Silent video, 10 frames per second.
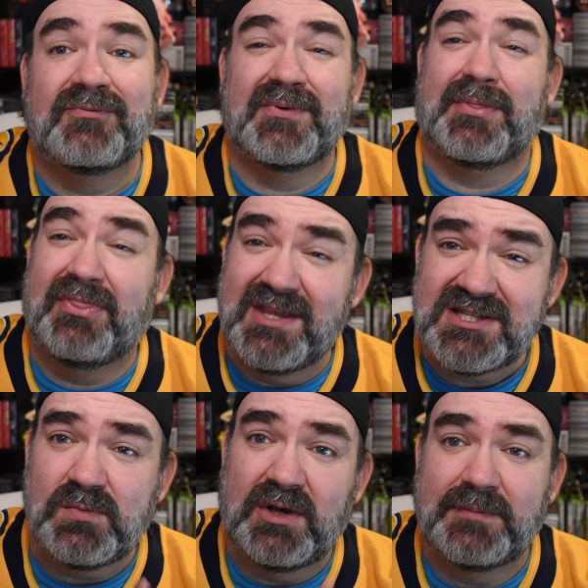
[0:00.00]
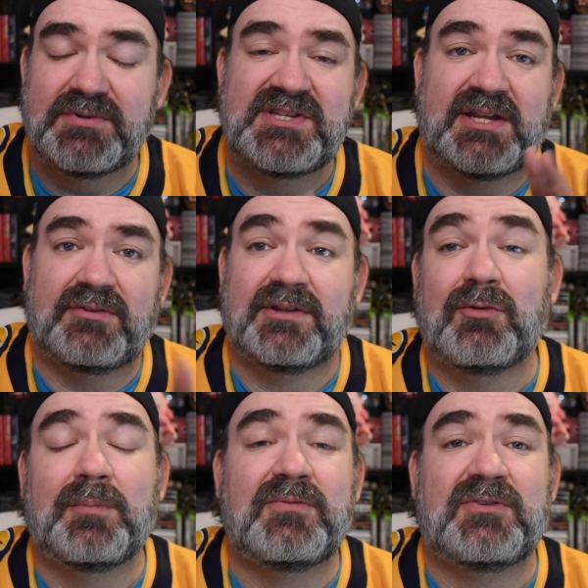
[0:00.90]
for this one in particular,
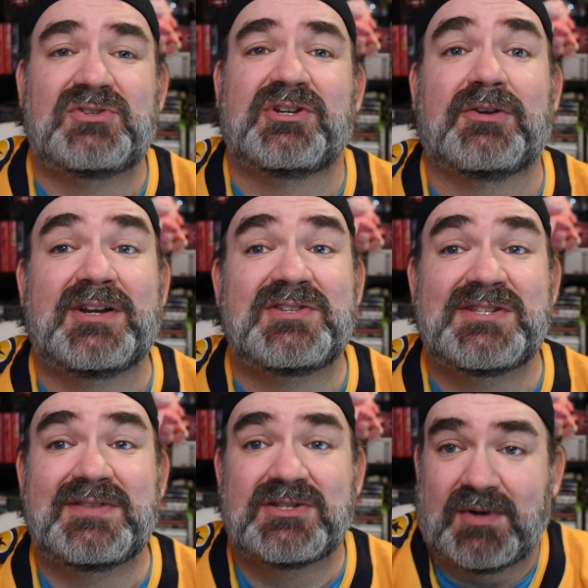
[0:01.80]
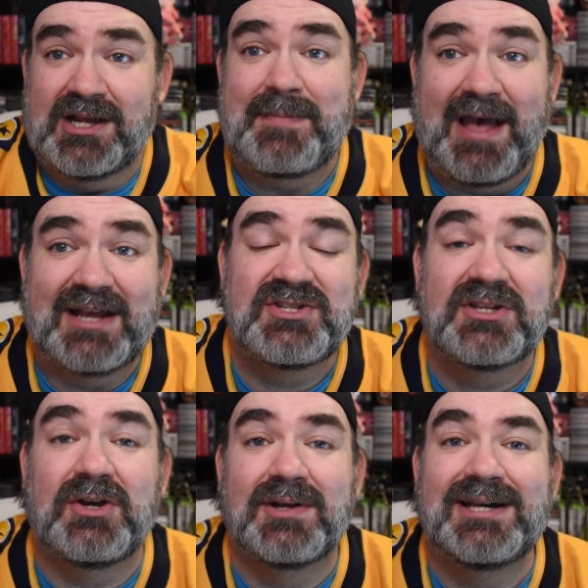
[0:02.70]
there will be future iterations of this where I am
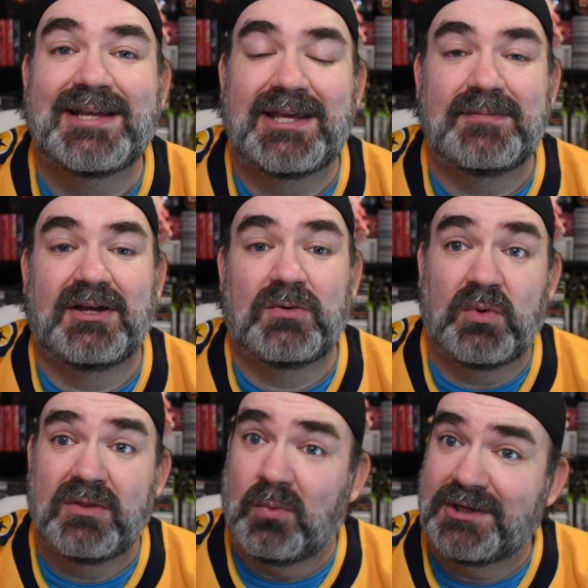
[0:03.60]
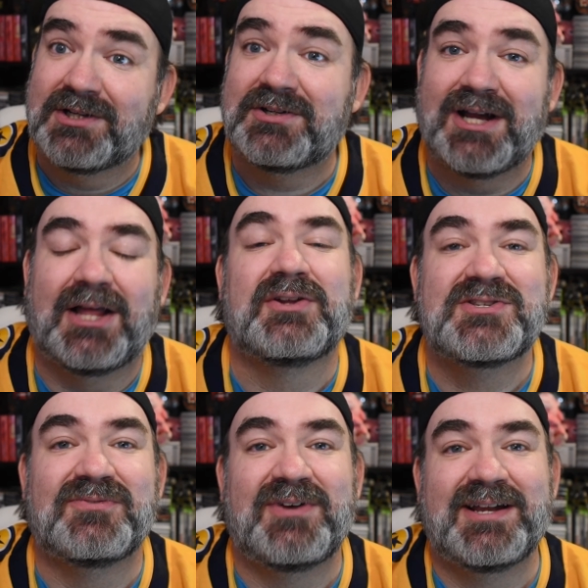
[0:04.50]
actually going on a game hunt with
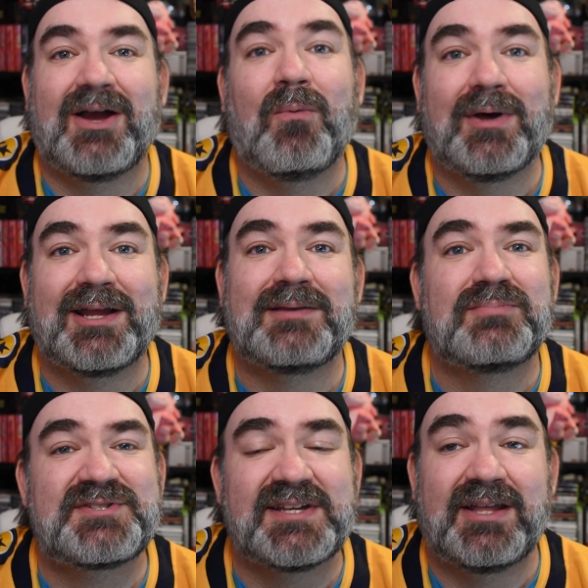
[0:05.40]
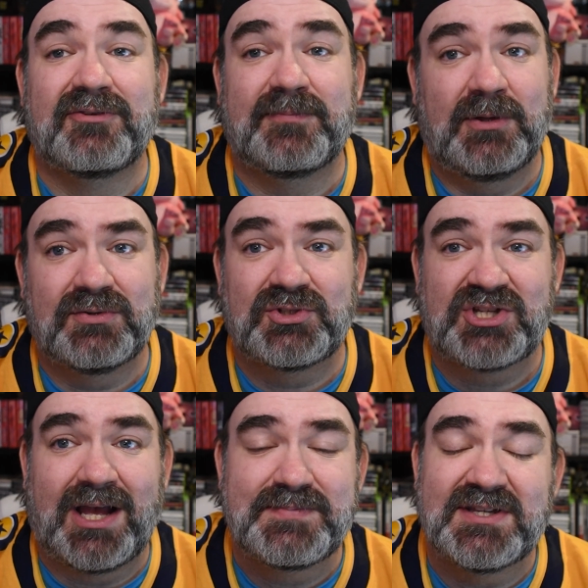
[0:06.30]
$100 to find out what I can put together from local
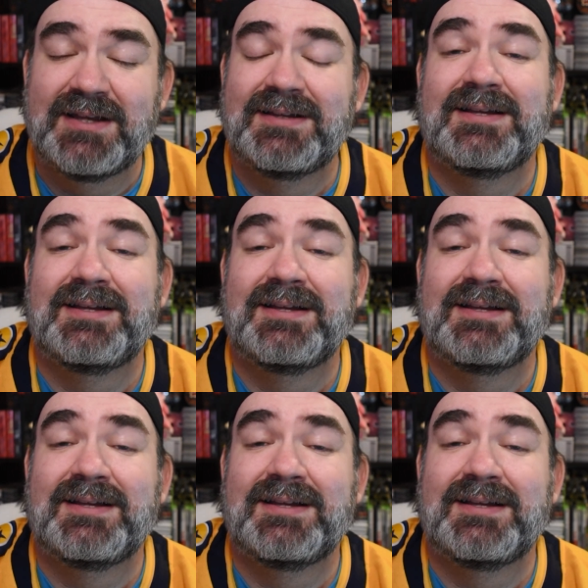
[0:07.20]
shops.